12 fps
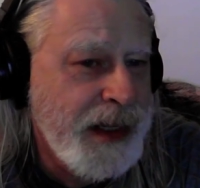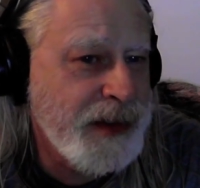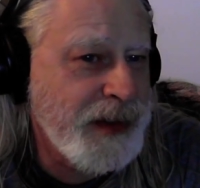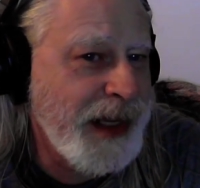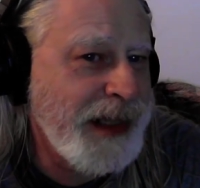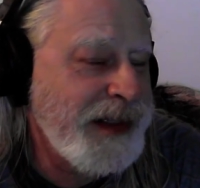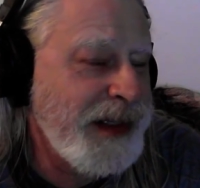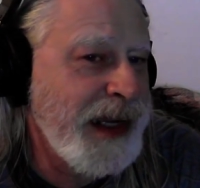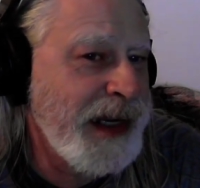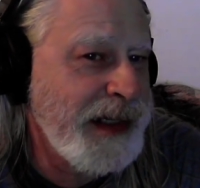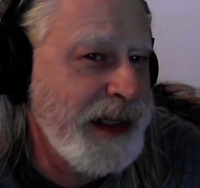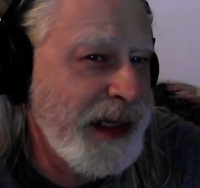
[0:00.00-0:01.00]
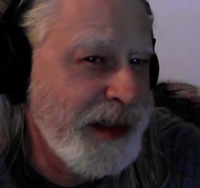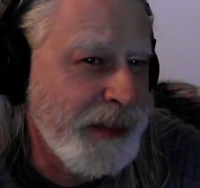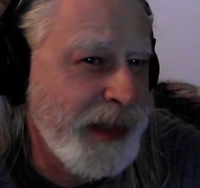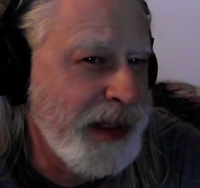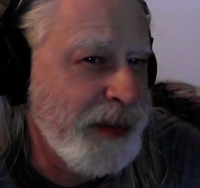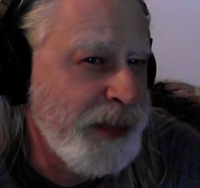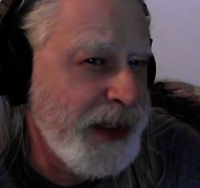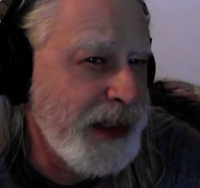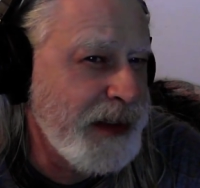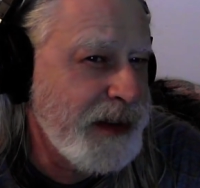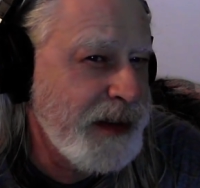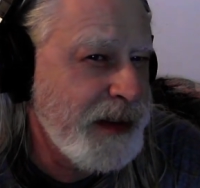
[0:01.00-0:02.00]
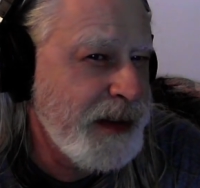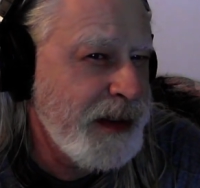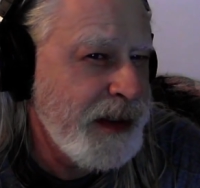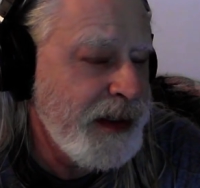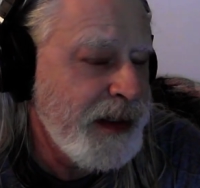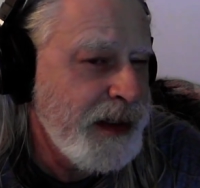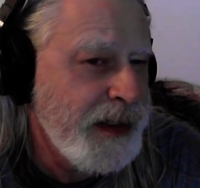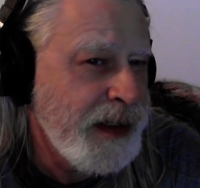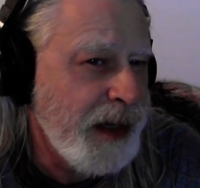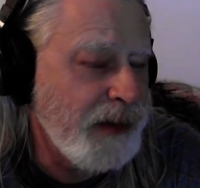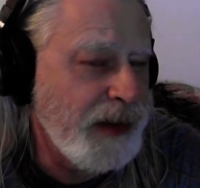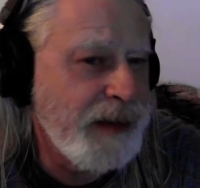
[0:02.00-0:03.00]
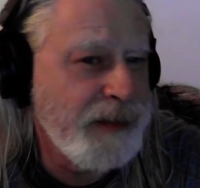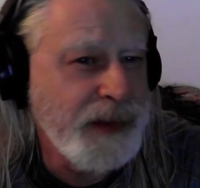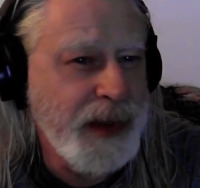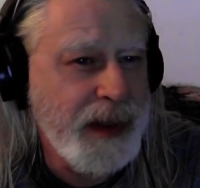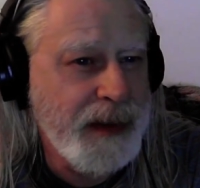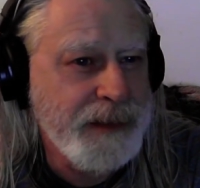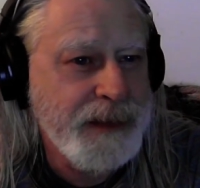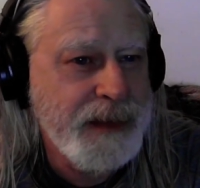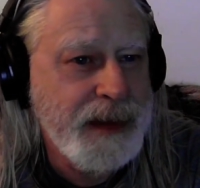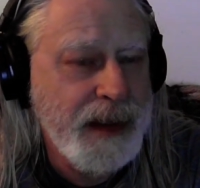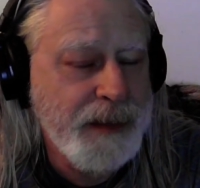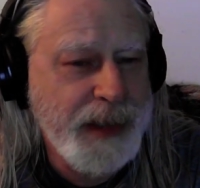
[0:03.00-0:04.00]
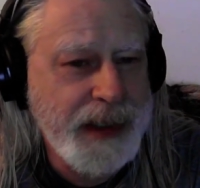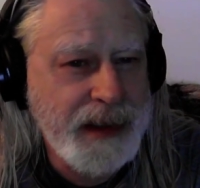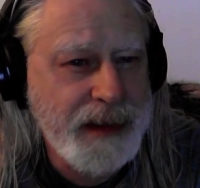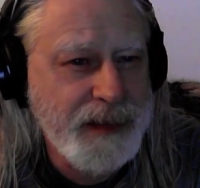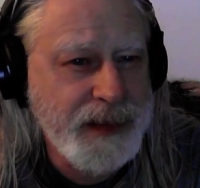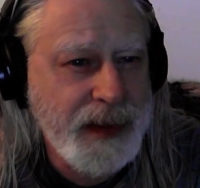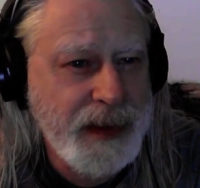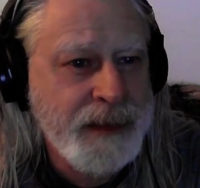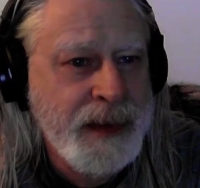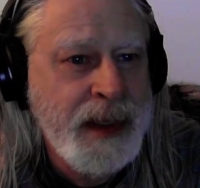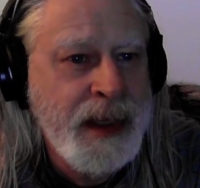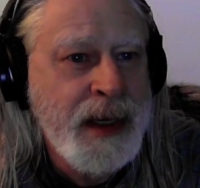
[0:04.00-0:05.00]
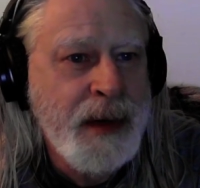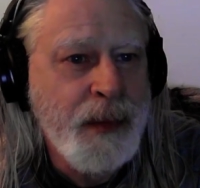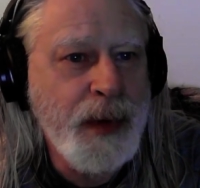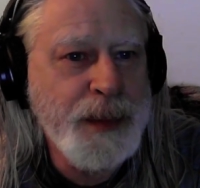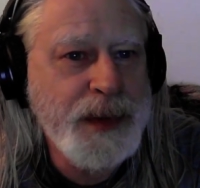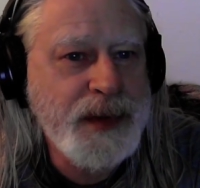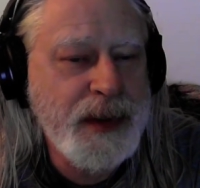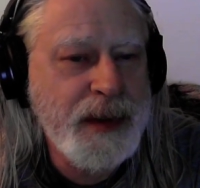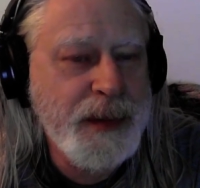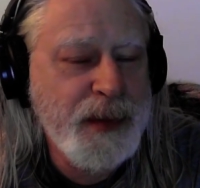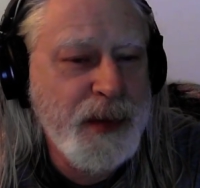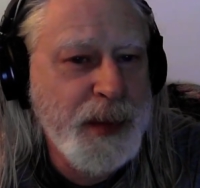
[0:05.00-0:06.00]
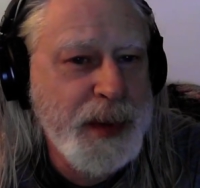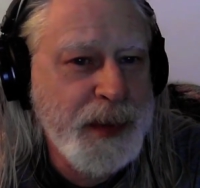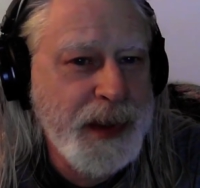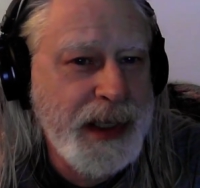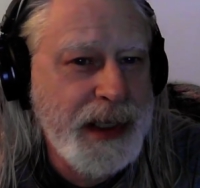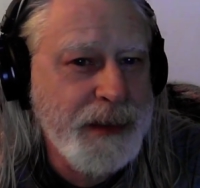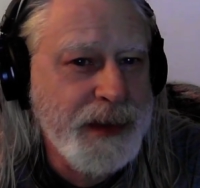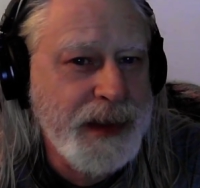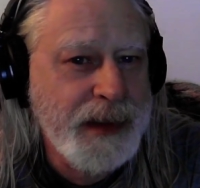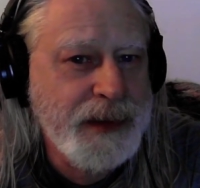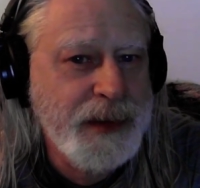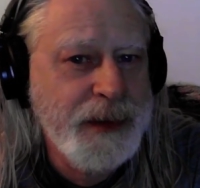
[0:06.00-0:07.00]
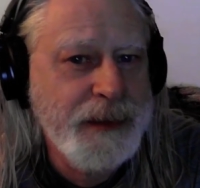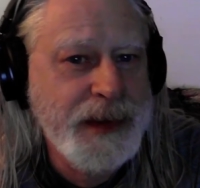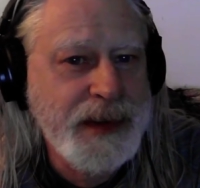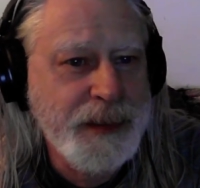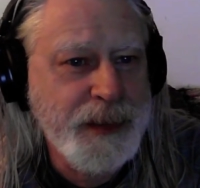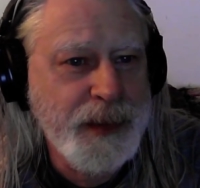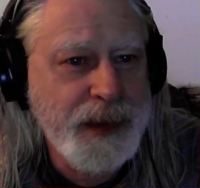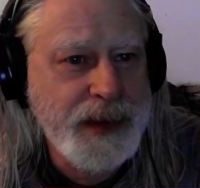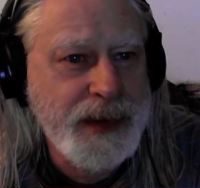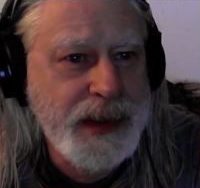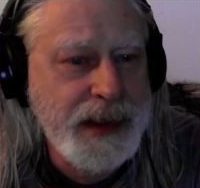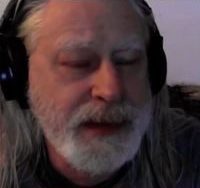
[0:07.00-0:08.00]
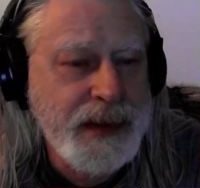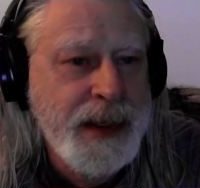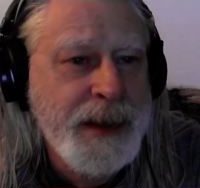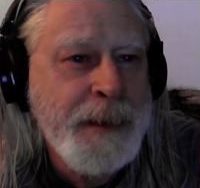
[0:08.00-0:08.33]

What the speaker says: So 1998, it might have peaked or leveled off. Might have leveled off. Women's tournament will be played without two of its number one seeds.